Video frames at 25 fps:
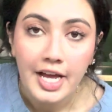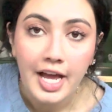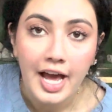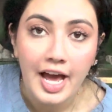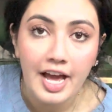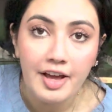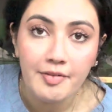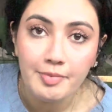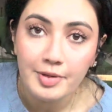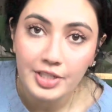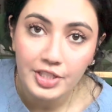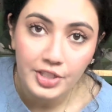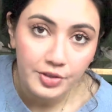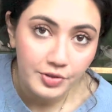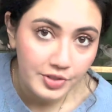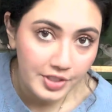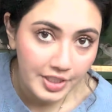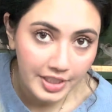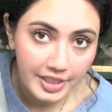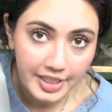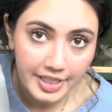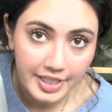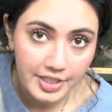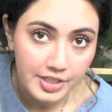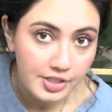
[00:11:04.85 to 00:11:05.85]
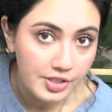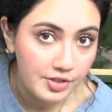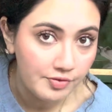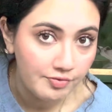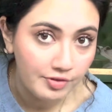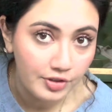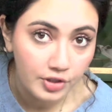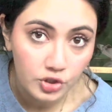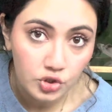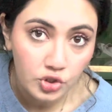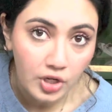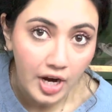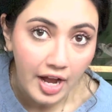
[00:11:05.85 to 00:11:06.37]
I've been using these
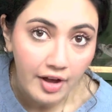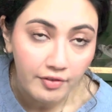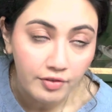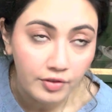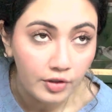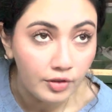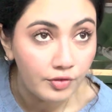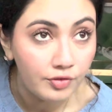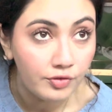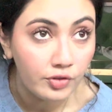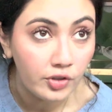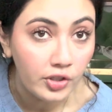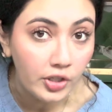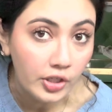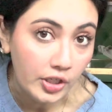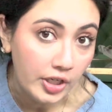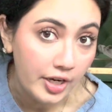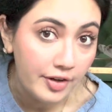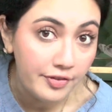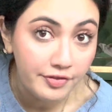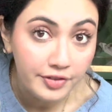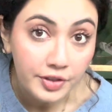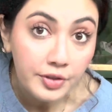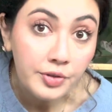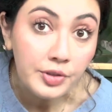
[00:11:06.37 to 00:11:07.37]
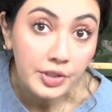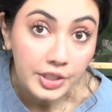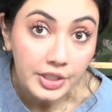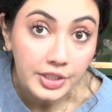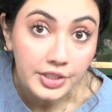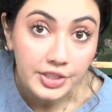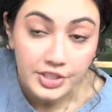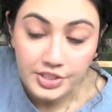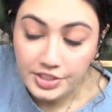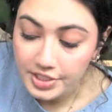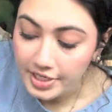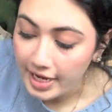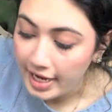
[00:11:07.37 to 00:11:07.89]
for travel for a few
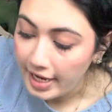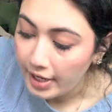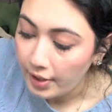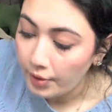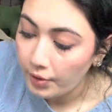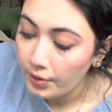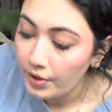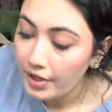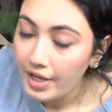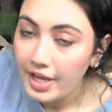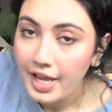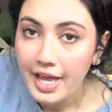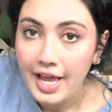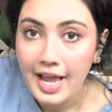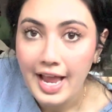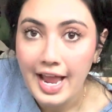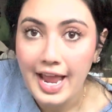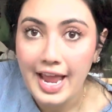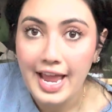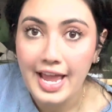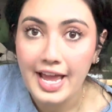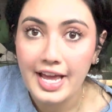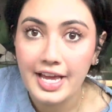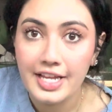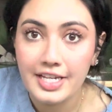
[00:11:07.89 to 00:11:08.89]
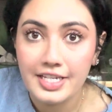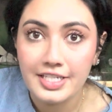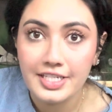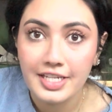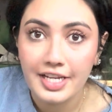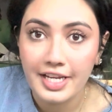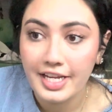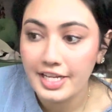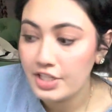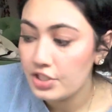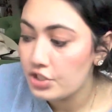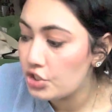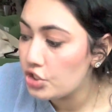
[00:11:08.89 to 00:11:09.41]
years now, and
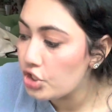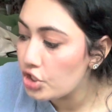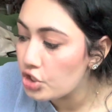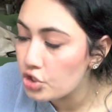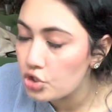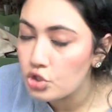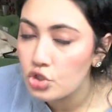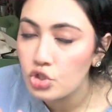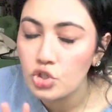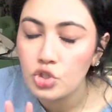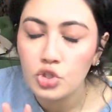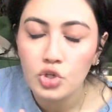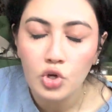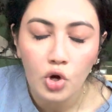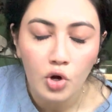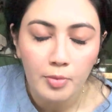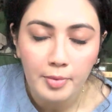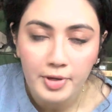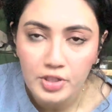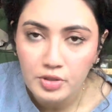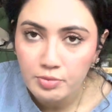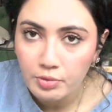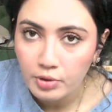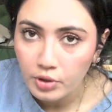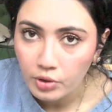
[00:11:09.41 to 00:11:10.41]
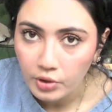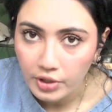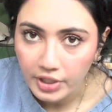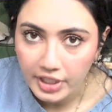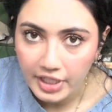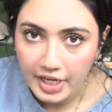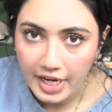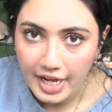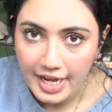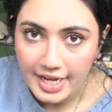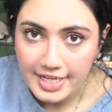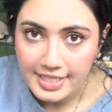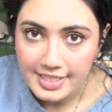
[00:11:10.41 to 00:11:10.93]
it's just so much more
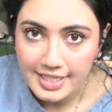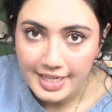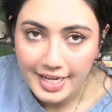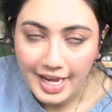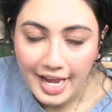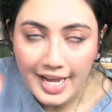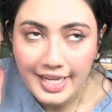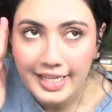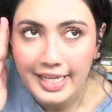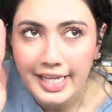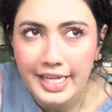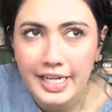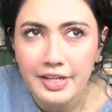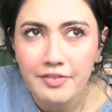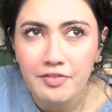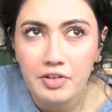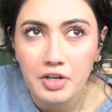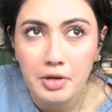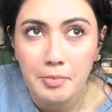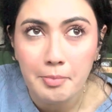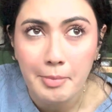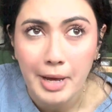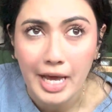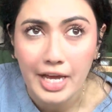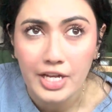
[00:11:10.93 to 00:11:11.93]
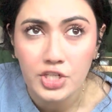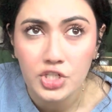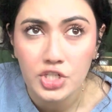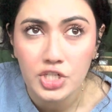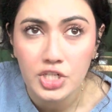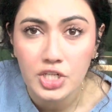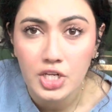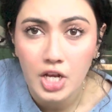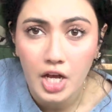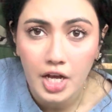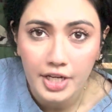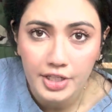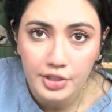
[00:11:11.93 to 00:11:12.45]
organized. Like I can't even
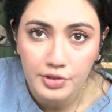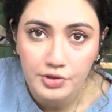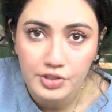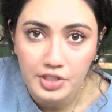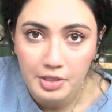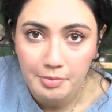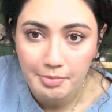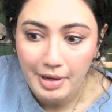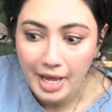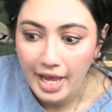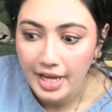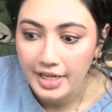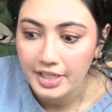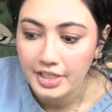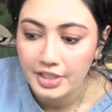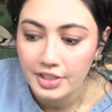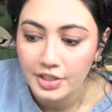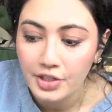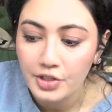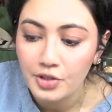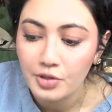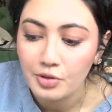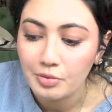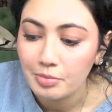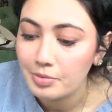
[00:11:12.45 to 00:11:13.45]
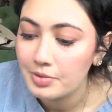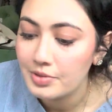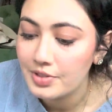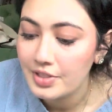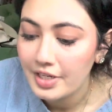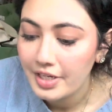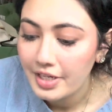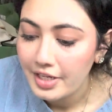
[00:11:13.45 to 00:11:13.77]
imagine not using packing cubes.